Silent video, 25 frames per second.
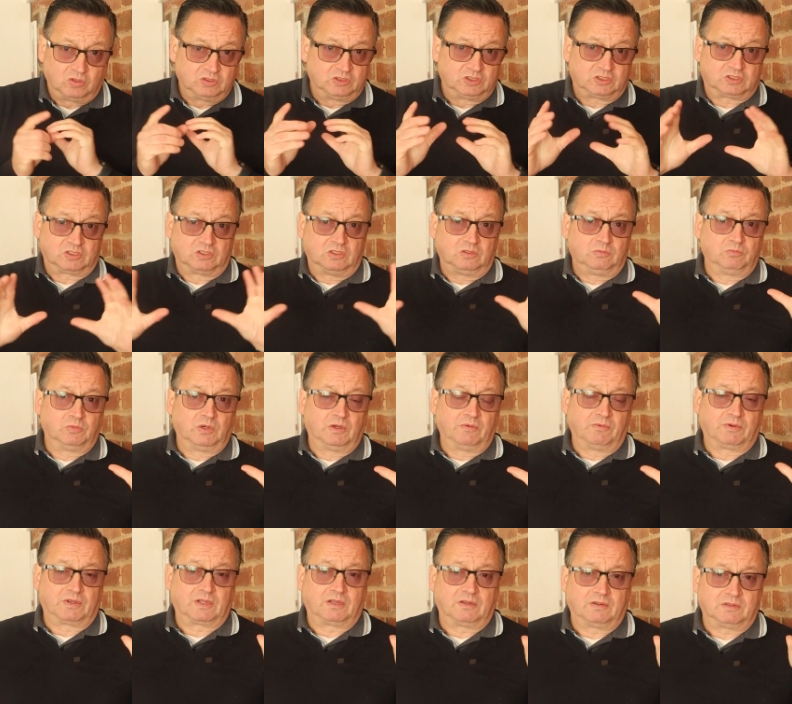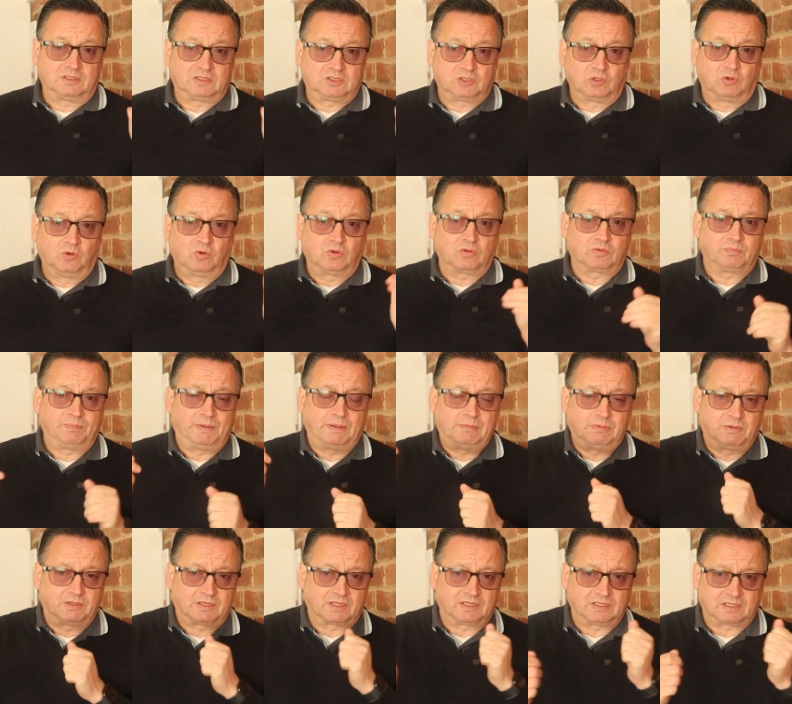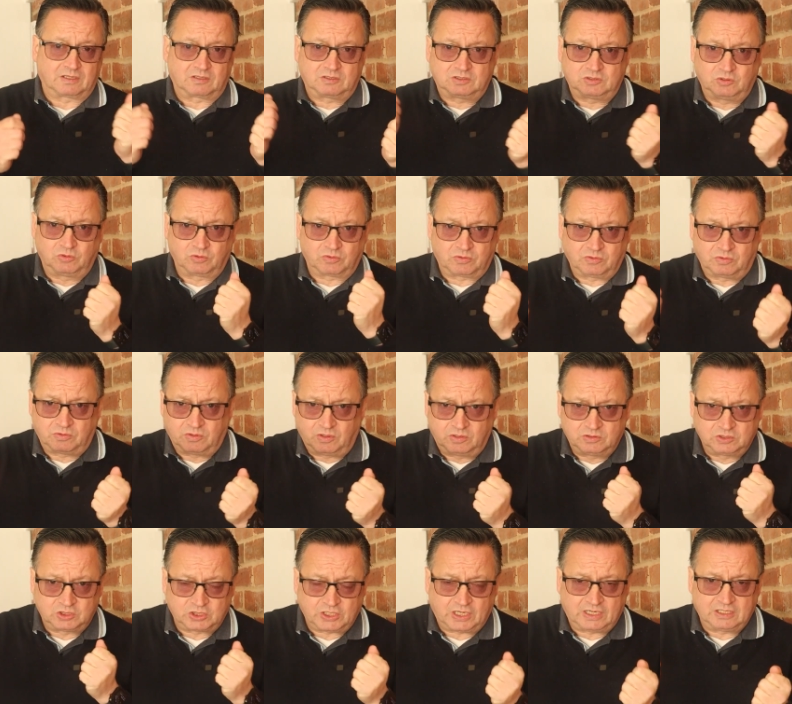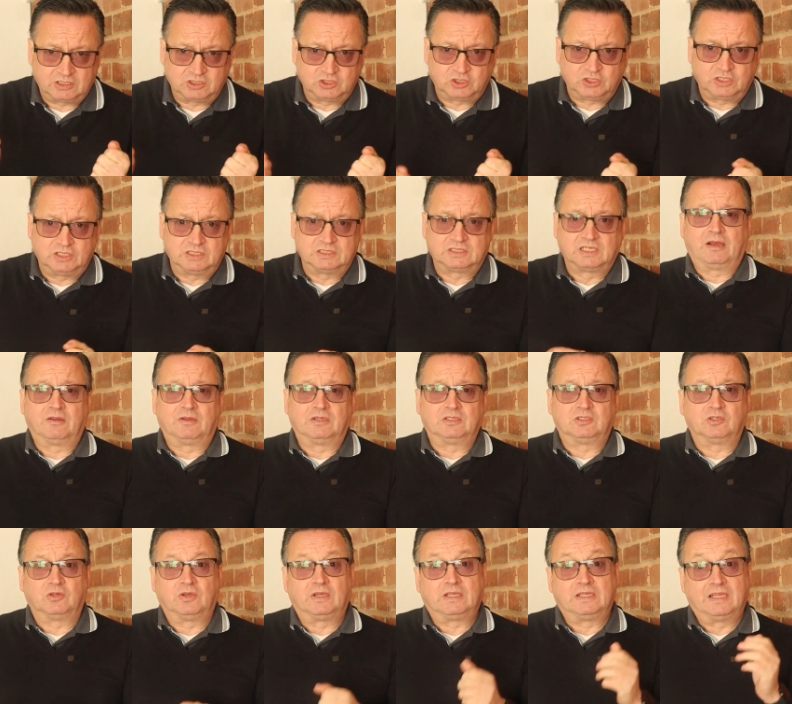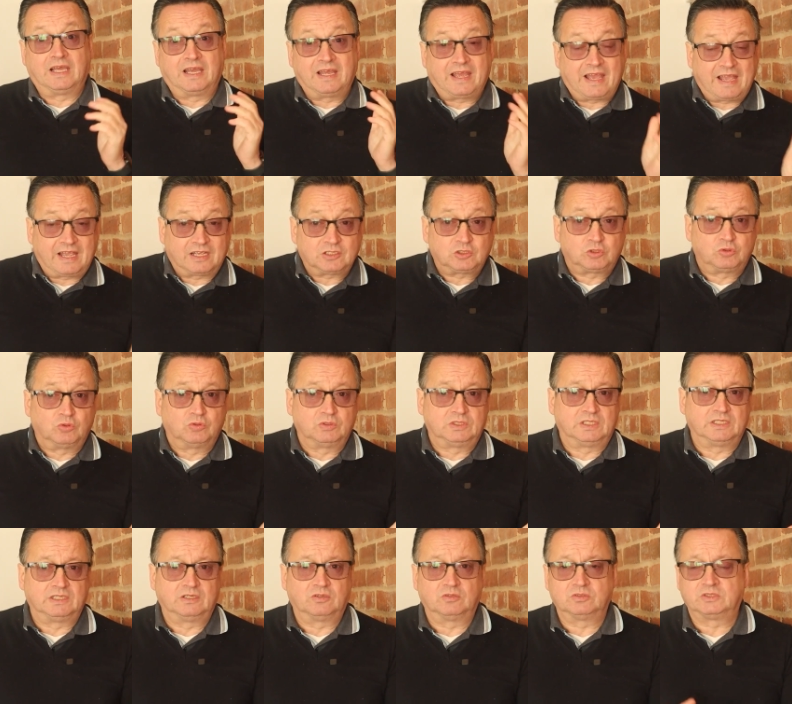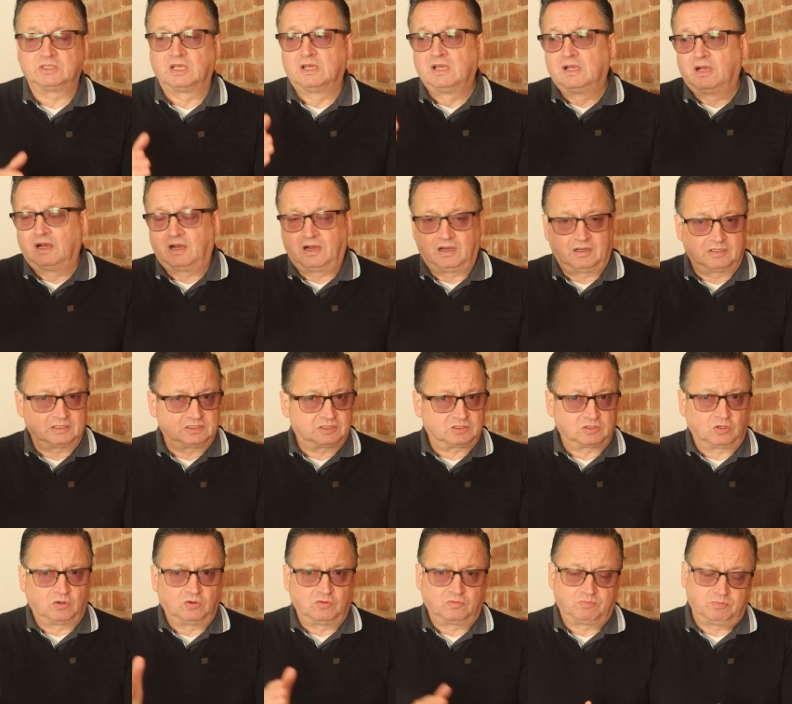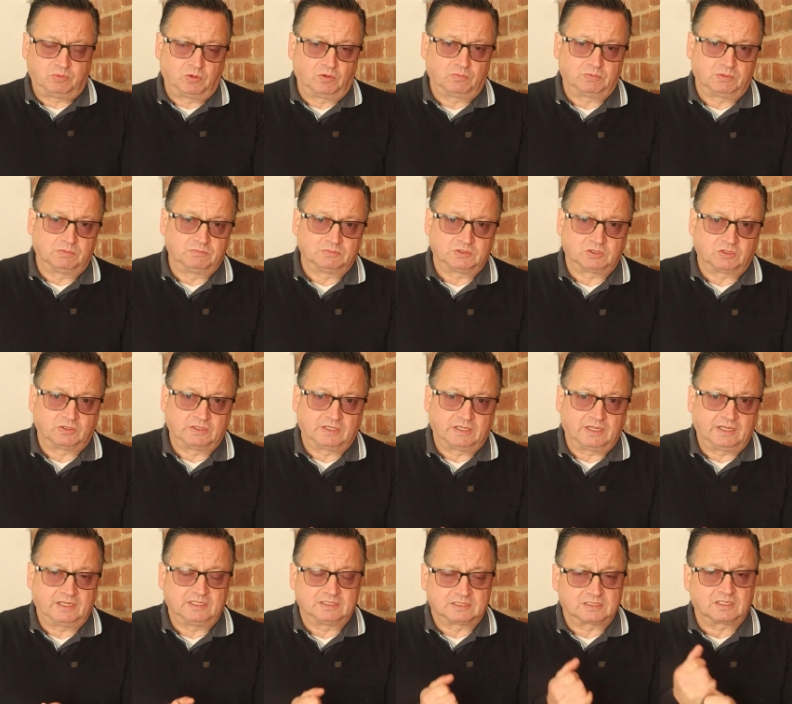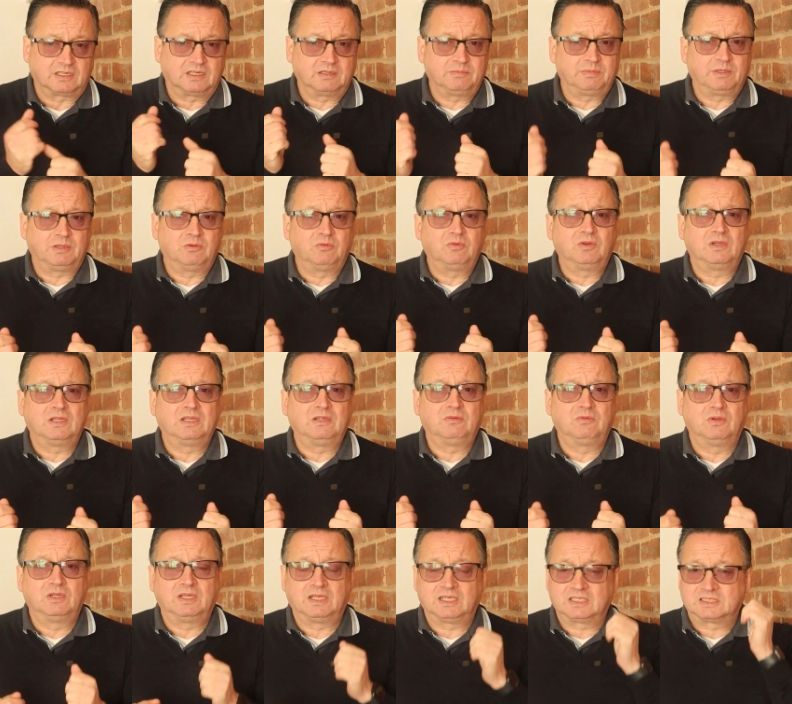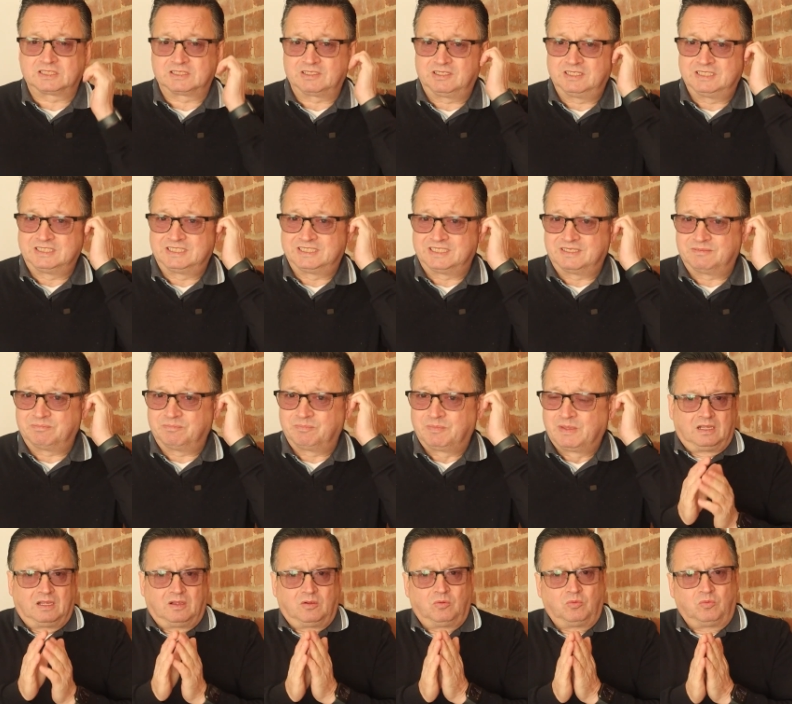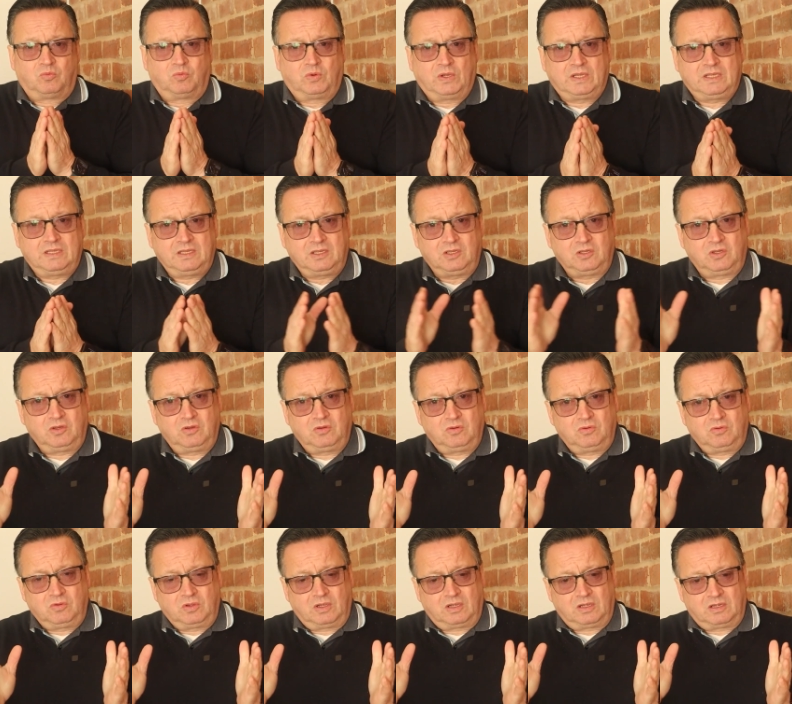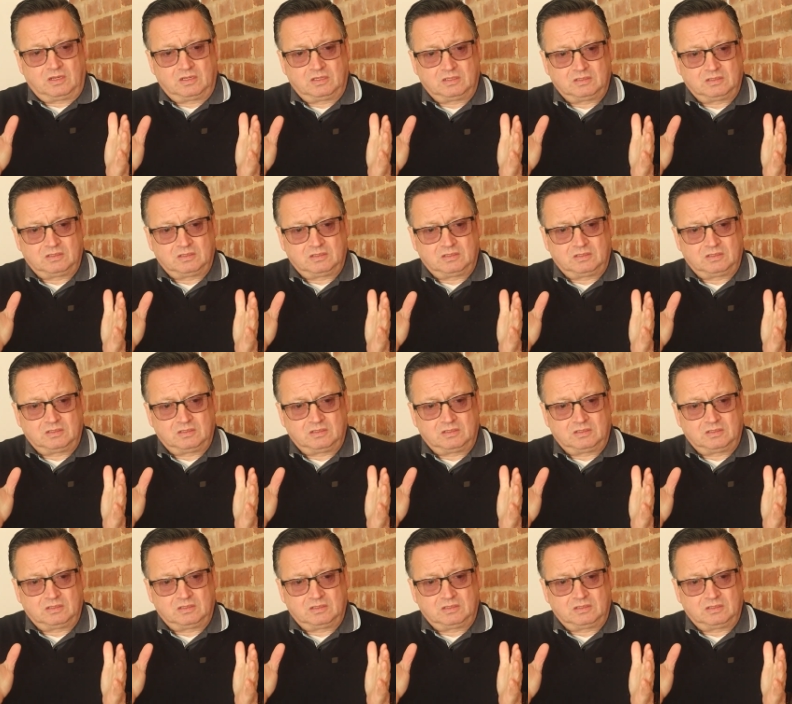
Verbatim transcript: on zoom where we're going to talk people are going to talk through their own challenges how they're doing their actual deals our solved problems on it it's going to be really really exciting when you